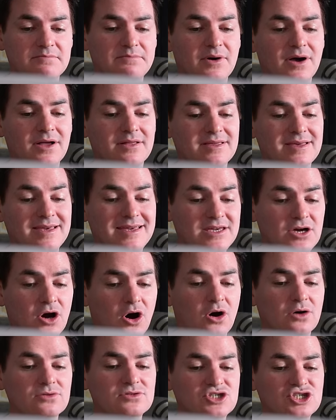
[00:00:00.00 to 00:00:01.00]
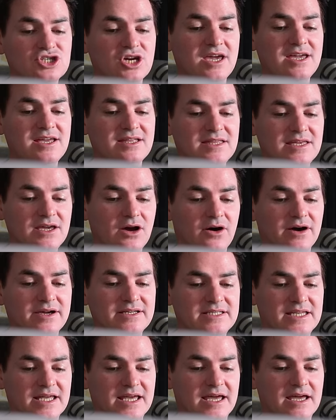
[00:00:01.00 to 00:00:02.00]
But he can't shake the
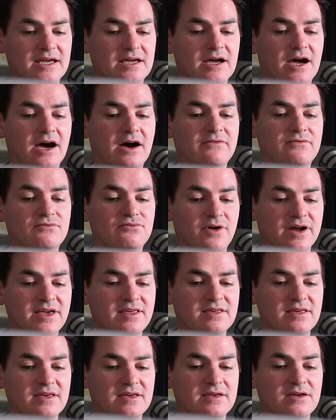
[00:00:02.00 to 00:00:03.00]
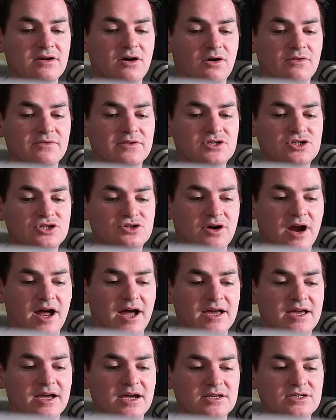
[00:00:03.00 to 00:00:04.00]
idea of racing on the
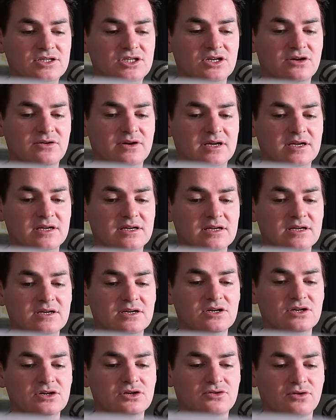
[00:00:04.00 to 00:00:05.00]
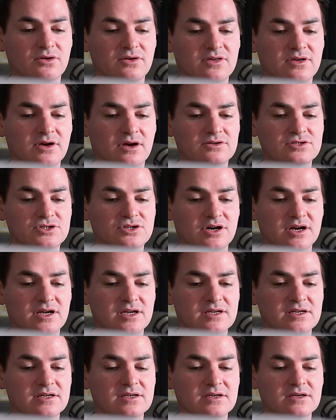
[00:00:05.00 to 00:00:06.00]
track and doing cross
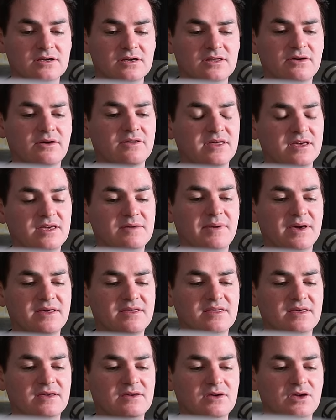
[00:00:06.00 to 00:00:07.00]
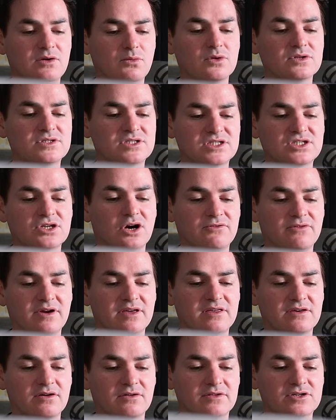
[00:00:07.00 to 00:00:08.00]
country. So I think he wants to start
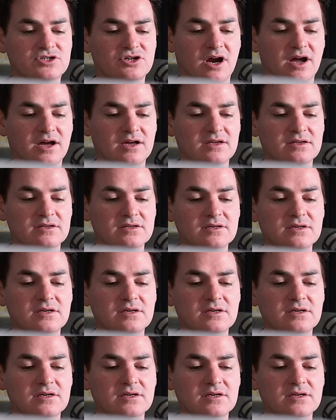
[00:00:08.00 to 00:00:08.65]
racing on the track.